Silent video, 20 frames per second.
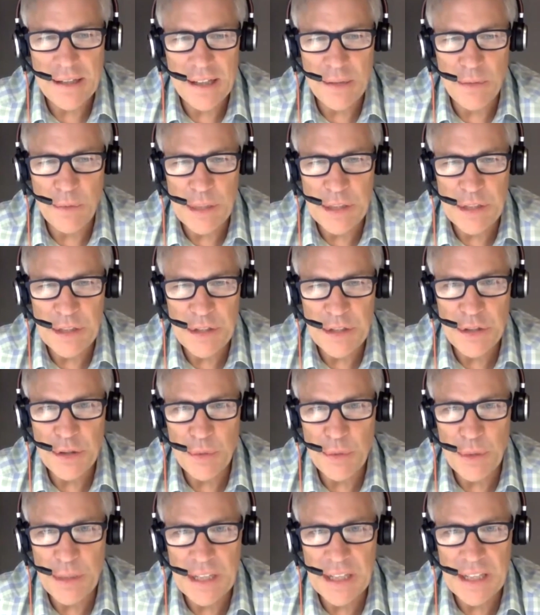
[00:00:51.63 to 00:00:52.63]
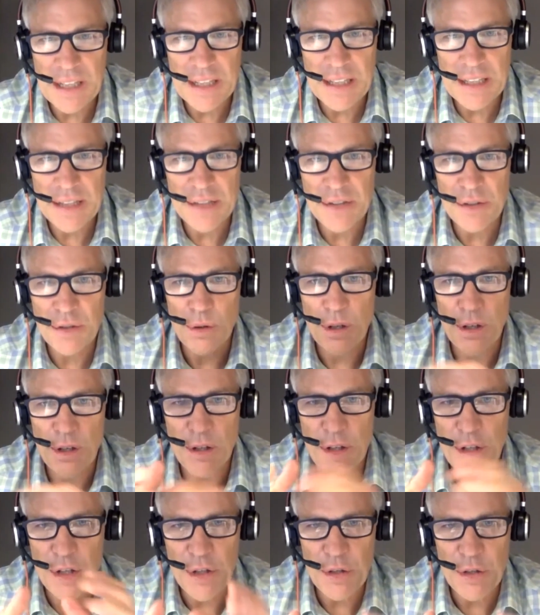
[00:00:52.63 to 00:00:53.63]
and we do. We get into
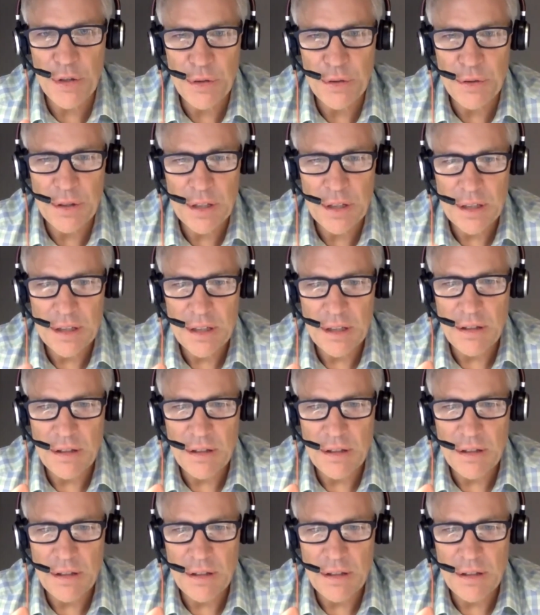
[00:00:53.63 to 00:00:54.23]
our own